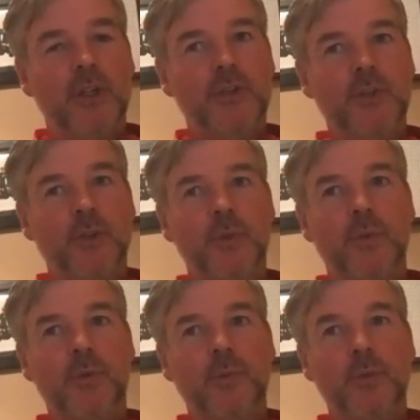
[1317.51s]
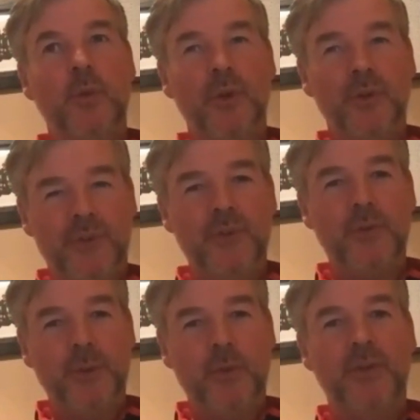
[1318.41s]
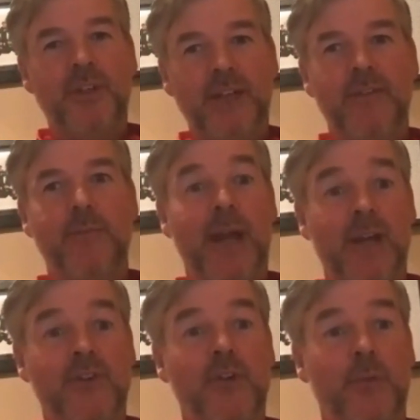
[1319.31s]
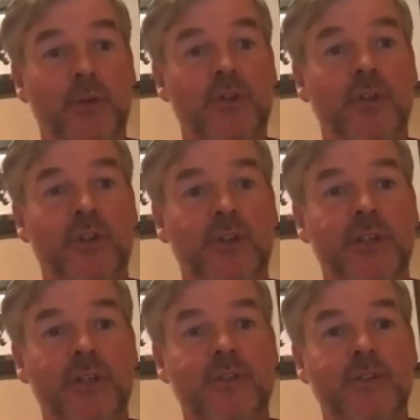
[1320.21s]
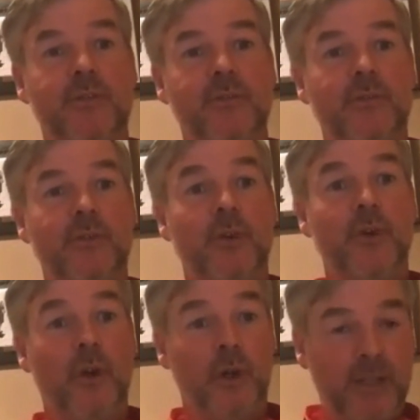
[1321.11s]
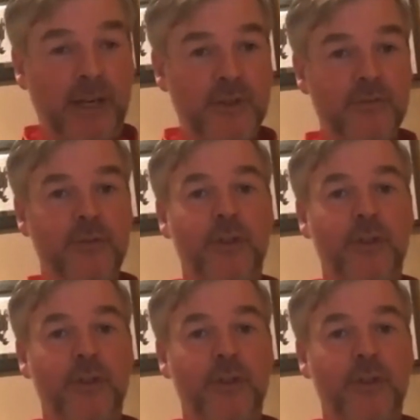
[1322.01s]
So we want to give the best opportunities to all our players in